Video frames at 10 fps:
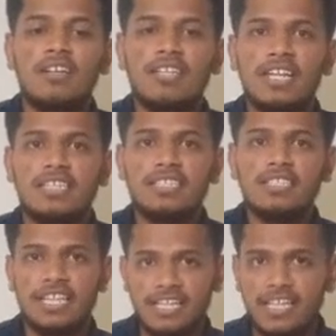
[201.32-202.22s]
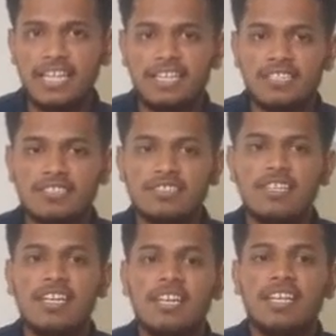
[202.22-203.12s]
Next is inheritance.
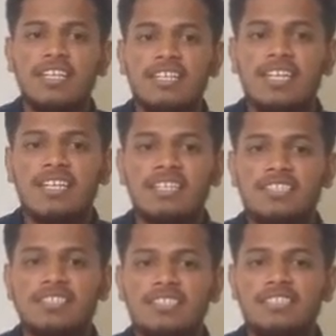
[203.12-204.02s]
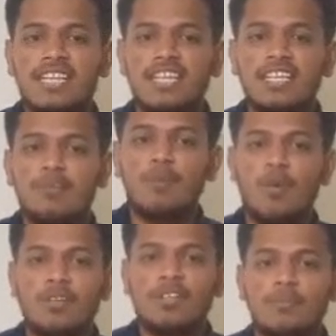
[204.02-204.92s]
Inheritance is an
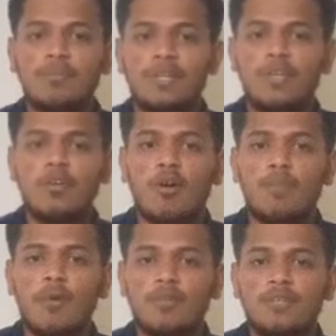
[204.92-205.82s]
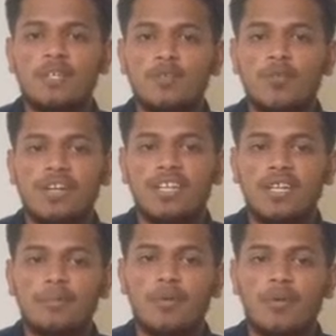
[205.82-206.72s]
important pillar of
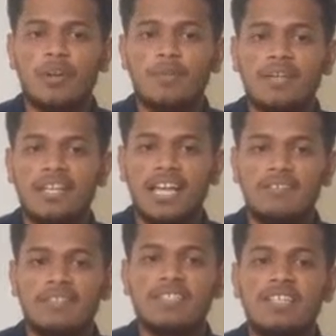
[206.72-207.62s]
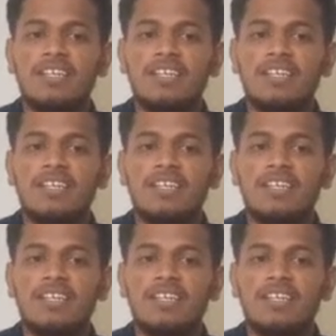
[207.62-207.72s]
object-oriented programming language.